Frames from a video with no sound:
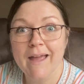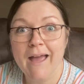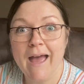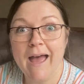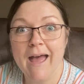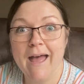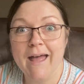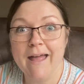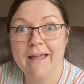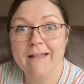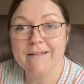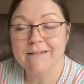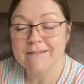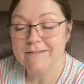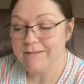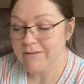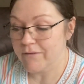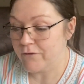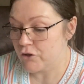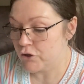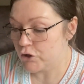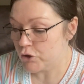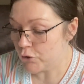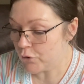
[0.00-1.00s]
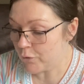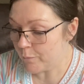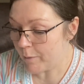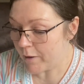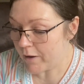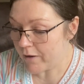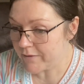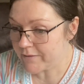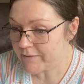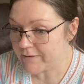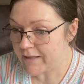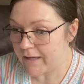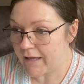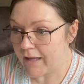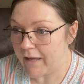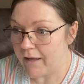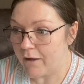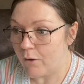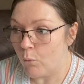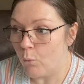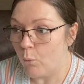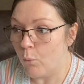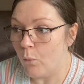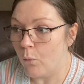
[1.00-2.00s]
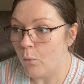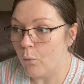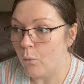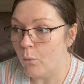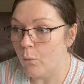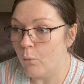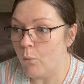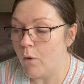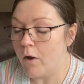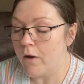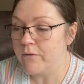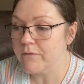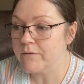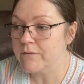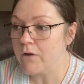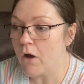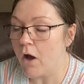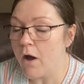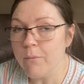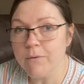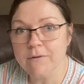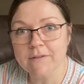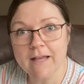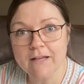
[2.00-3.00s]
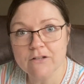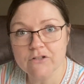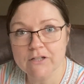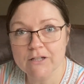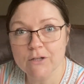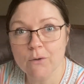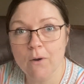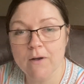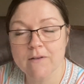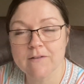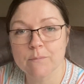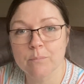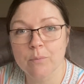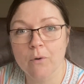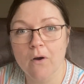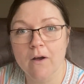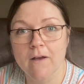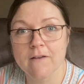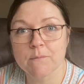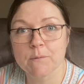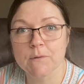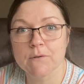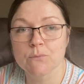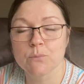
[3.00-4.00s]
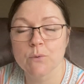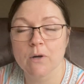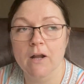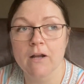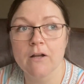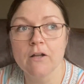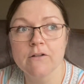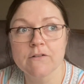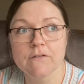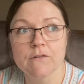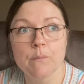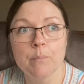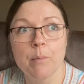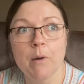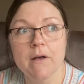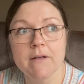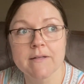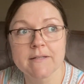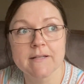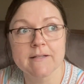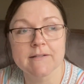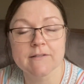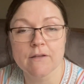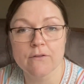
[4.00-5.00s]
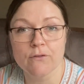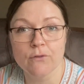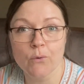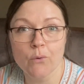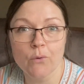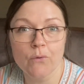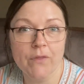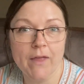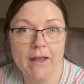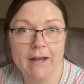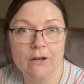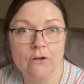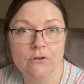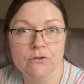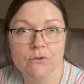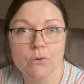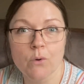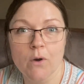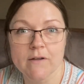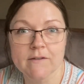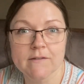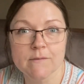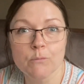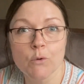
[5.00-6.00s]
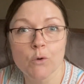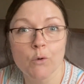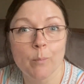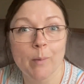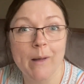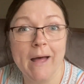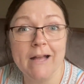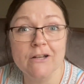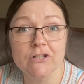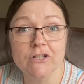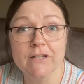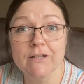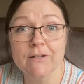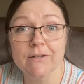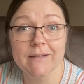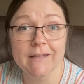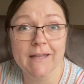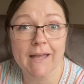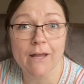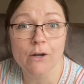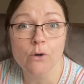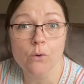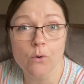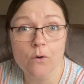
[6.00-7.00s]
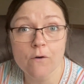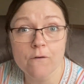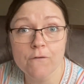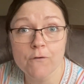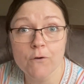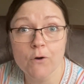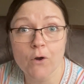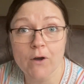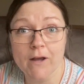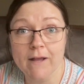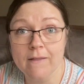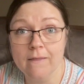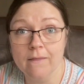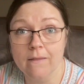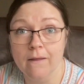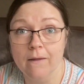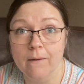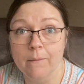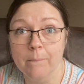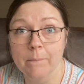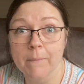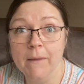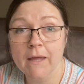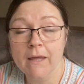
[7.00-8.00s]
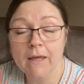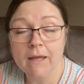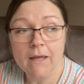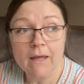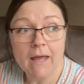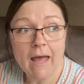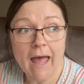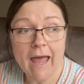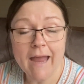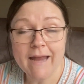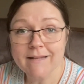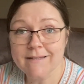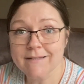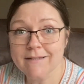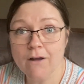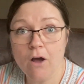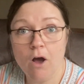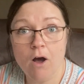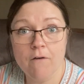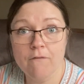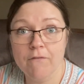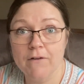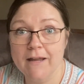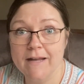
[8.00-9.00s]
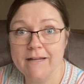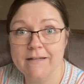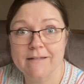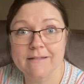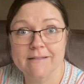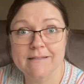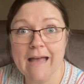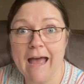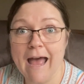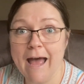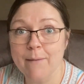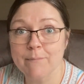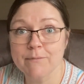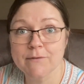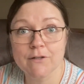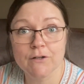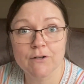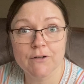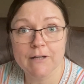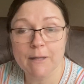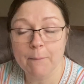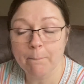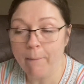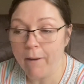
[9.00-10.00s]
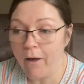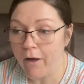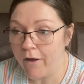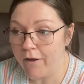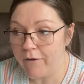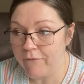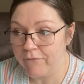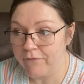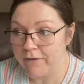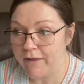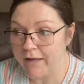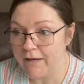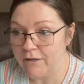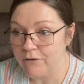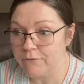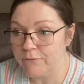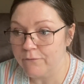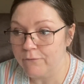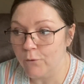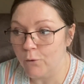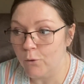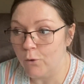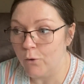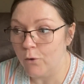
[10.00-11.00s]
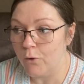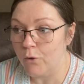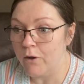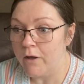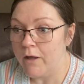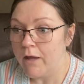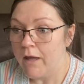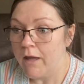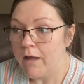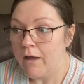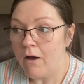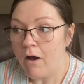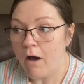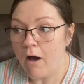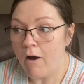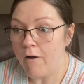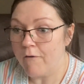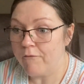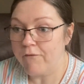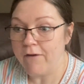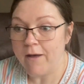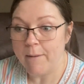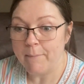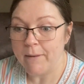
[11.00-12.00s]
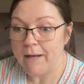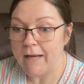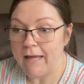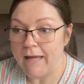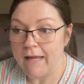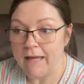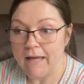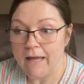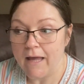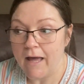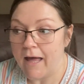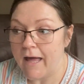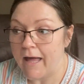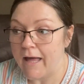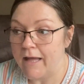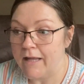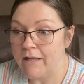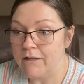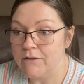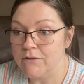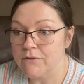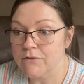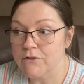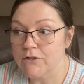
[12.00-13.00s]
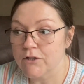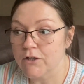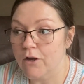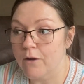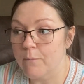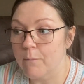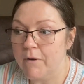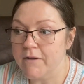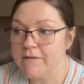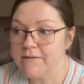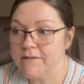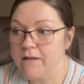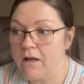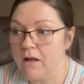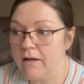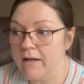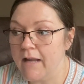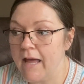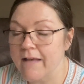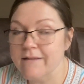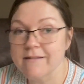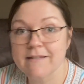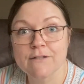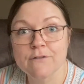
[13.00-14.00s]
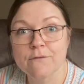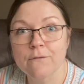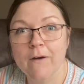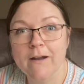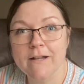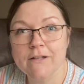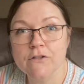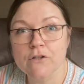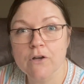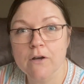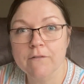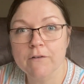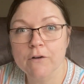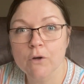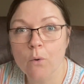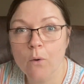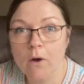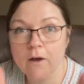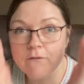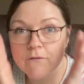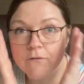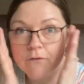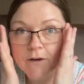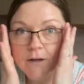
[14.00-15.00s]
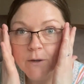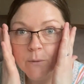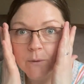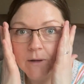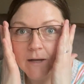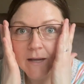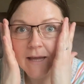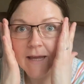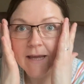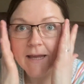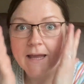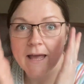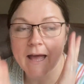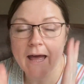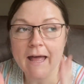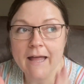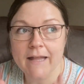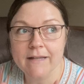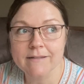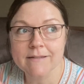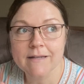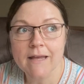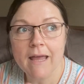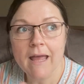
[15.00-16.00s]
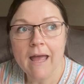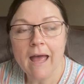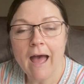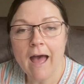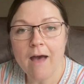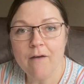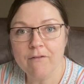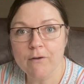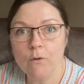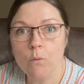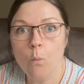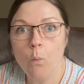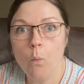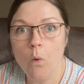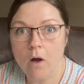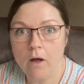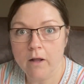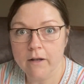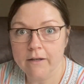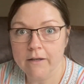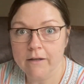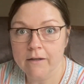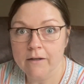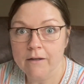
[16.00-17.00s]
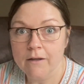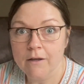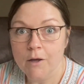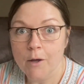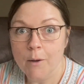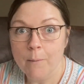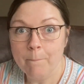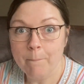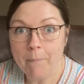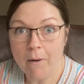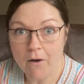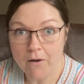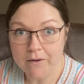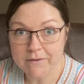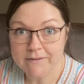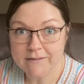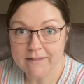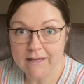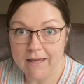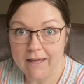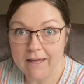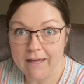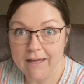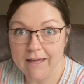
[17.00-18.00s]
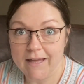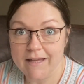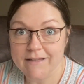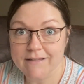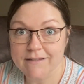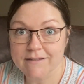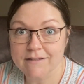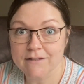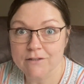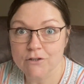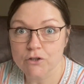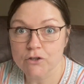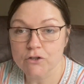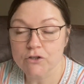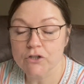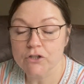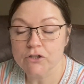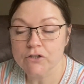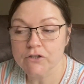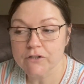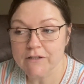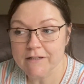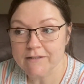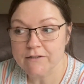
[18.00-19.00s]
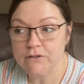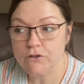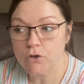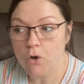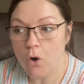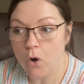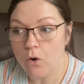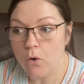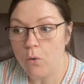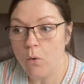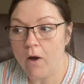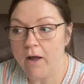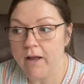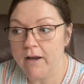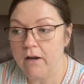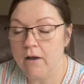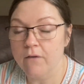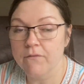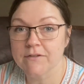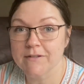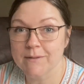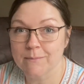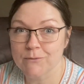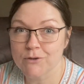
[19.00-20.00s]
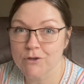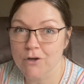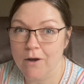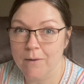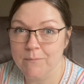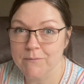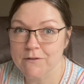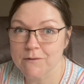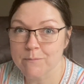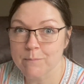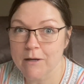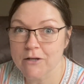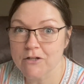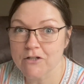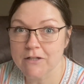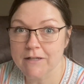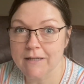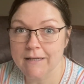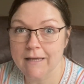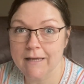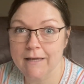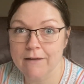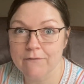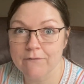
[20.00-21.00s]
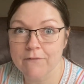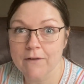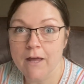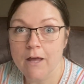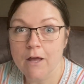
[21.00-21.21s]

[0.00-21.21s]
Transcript: And the dual basket, whilst I was actually quite surprised, because when I looked at the baskets I thought they looked quite small, but actually you can get an awful lot in them. 8.5 litres, absolutely perfect for our family. And you know, my son has his friends over quite frequently, and having one basket is just, it's not quite enough sometimes, especially if,